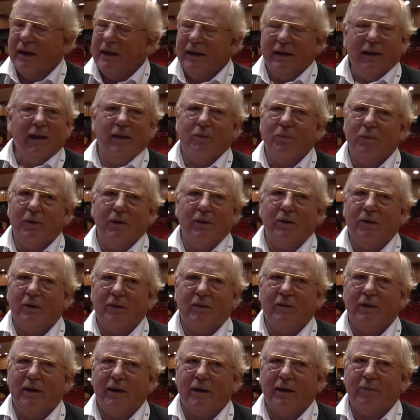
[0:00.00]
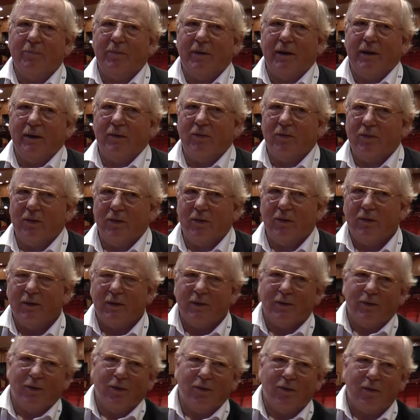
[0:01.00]
That will not take place. You know,
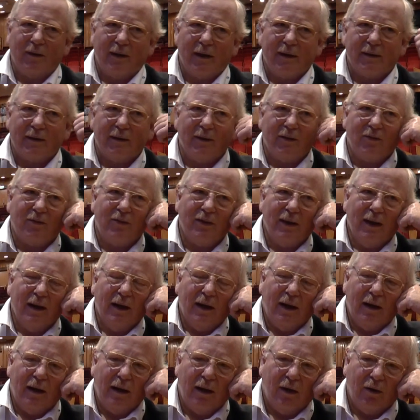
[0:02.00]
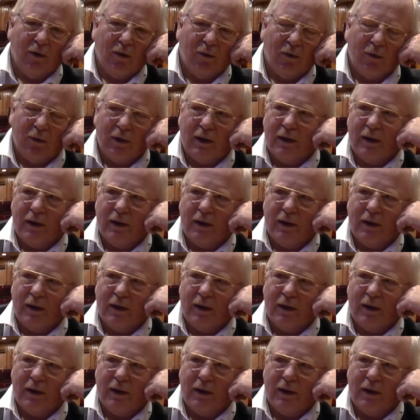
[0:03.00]
it goes like this: hello,